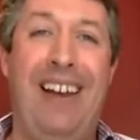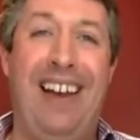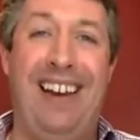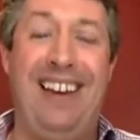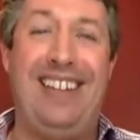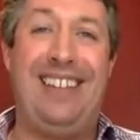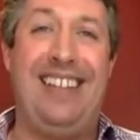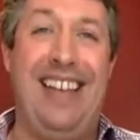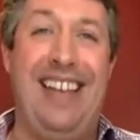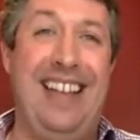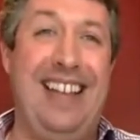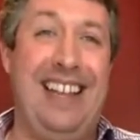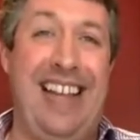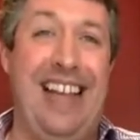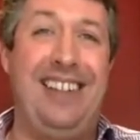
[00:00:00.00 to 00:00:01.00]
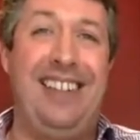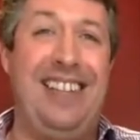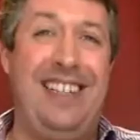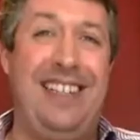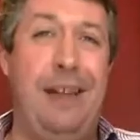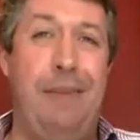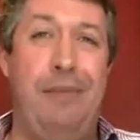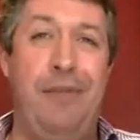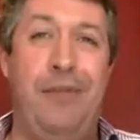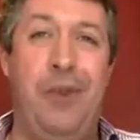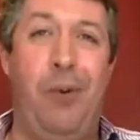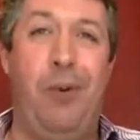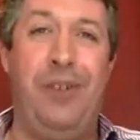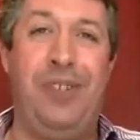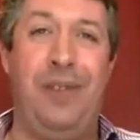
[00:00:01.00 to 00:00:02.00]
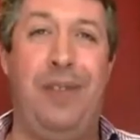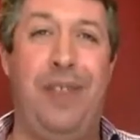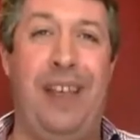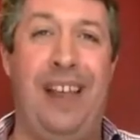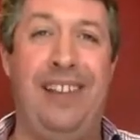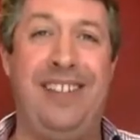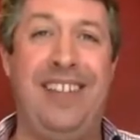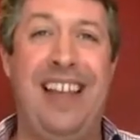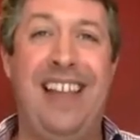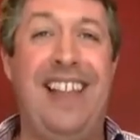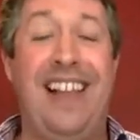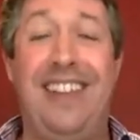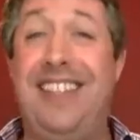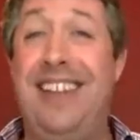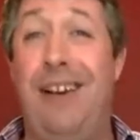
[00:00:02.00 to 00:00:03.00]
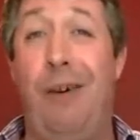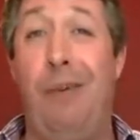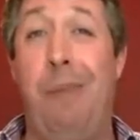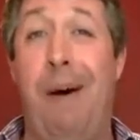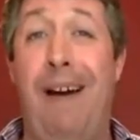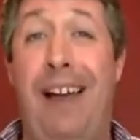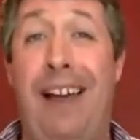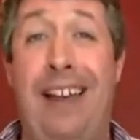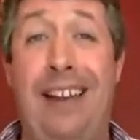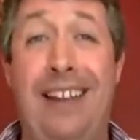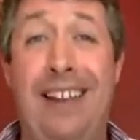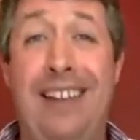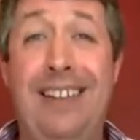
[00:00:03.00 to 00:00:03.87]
and it has this number of doors and things. That's it. I'll buy it.